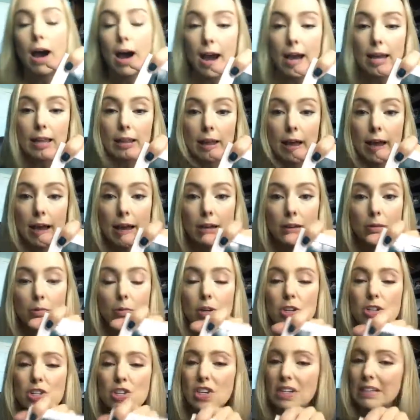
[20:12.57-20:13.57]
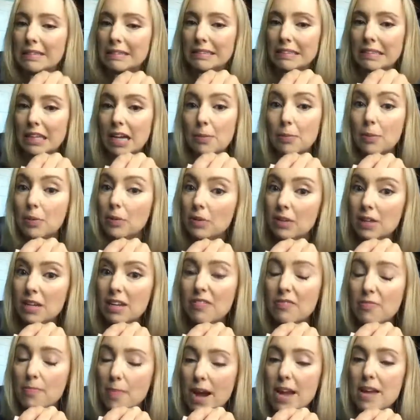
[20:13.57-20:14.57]
Highlight, which I
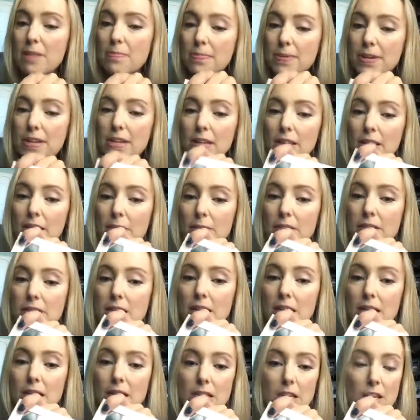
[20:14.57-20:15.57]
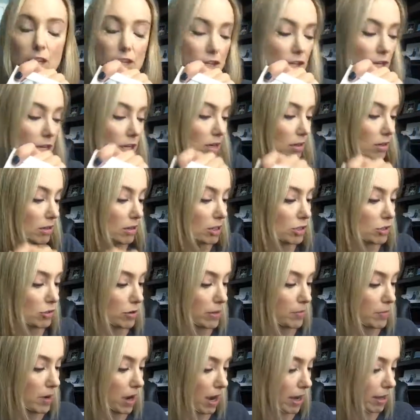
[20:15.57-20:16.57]
believe might be a limited edition, the
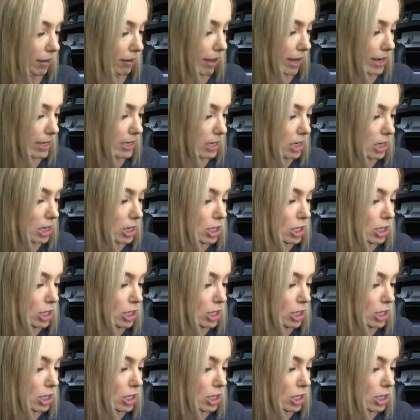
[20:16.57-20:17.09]
Dream Highlight.